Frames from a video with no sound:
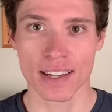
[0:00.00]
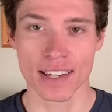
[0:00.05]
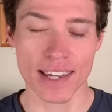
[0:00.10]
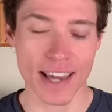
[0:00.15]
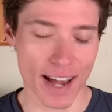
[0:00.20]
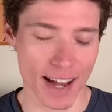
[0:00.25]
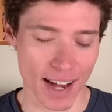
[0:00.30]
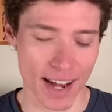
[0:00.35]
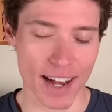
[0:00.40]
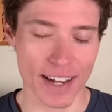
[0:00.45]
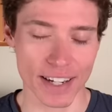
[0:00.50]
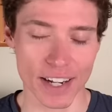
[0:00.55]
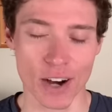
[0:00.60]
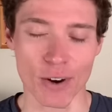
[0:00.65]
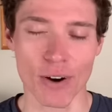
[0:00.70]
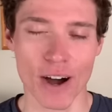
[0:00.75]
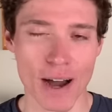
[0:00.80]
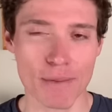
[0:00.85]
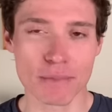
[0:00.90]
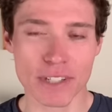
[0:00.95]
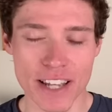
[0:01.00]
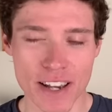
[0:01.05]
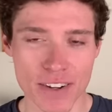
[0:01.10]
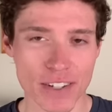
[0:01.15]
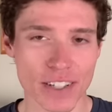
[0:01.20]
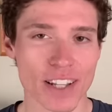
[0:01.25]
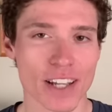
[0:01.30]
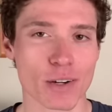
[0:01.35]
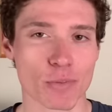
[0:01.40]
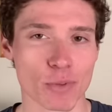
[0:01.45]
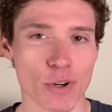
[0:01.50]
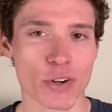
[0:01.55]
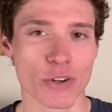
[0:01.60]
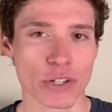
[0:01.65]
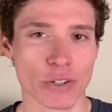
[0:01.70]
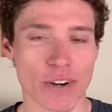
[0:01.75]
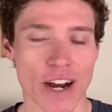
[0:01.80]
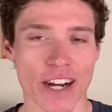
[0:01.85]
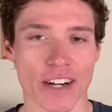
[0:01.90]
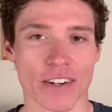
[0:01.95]
Yeah, I know, I'm sounding like a
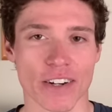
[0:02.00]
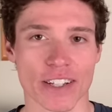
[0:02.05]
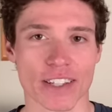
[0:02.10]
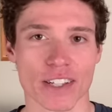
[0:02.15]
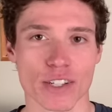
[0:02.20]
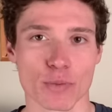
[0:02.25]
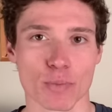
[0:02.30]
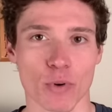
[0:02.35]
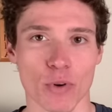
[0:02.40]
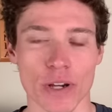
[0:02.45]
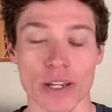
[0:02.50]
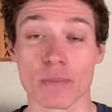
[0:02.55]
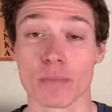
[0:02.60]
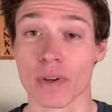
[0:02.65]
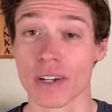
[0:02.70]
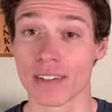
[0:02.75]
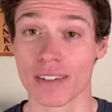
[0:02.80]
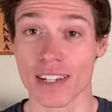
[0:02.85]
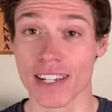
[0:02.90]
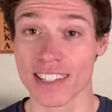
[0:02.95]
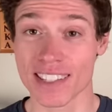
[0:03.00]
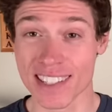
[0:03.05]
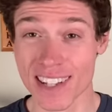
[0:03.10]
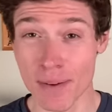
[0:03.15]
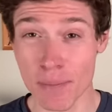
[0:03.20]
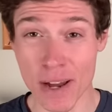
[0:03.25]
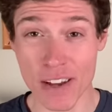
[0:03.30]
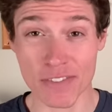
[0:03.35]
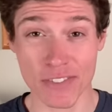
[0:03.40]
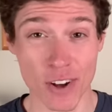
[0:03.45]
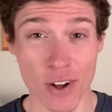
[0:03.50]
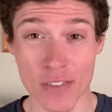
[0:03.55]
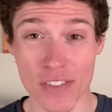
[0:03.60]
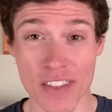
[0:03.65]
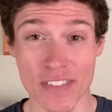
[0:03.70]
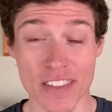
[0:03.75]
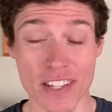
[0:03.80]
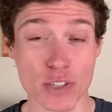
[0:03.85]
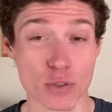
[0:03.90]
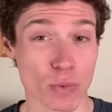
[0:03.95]
broken record at this point, but it's not my fault
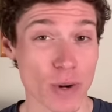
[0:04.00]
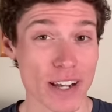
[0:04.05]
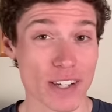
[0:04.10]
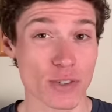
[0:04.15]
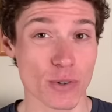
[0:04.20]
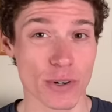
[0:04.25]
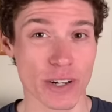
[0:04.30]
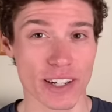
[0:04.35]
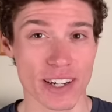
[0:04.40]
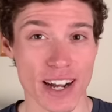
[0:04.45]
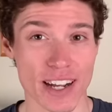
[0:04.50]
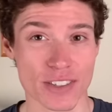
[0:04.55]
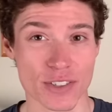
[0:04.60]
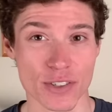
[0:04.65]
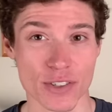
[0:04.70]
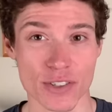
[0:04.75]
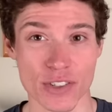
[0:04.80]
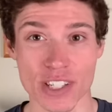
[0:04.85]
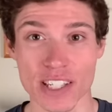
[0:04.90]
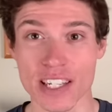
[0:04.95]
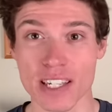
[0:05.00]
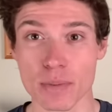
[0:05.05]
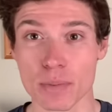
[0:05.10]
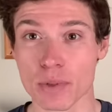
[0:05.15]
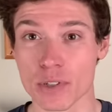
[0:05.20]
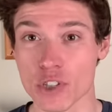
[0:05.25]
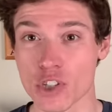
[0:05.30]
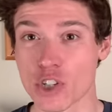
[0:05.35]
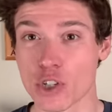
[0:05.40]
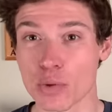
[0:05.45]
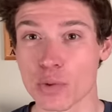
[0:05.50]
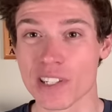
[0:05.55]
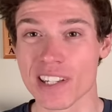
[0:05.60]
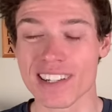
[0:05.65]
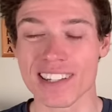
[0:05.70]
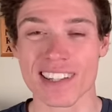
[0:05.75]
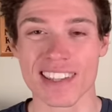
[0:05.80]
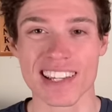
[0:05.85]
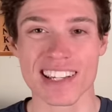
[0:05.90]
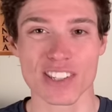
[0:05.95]
that these race organizers keep
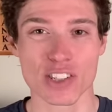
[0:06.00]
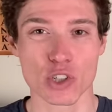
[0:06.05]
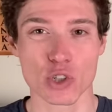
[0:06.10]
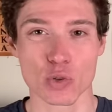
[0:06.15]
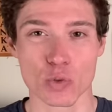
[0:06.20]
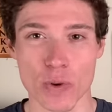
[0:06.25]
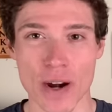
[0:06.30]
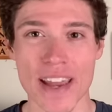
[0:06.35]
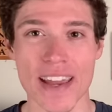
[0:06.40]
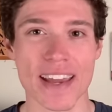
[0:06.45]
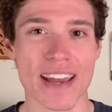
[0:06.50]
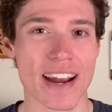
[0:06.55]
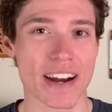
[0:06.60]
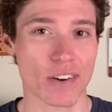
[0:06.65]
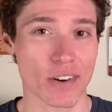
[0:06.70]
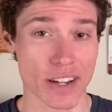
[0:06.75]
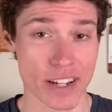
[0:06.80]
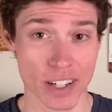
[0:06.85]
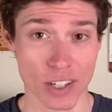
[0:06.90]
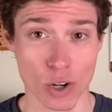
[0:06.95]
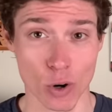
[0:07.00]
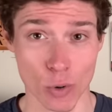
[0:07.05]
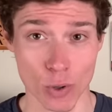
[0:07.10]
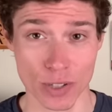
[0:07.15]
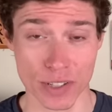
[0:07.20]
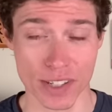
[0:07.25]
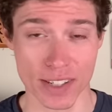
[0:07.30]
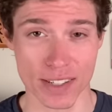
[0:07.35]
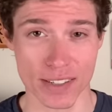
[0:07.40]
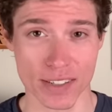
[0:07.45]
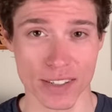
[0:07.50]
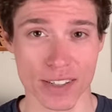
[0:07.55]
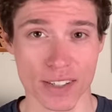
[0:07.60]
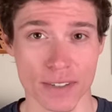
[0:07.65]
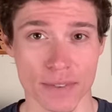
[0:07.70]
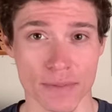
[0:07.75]
choosing these gray area courses.